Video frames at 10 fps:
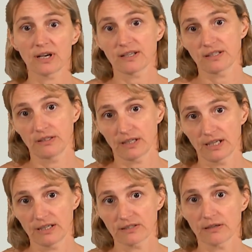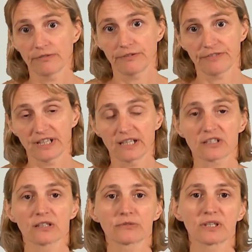as in the case of a
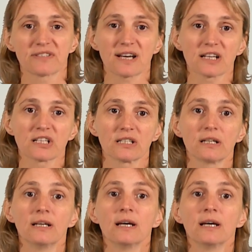financial transaction,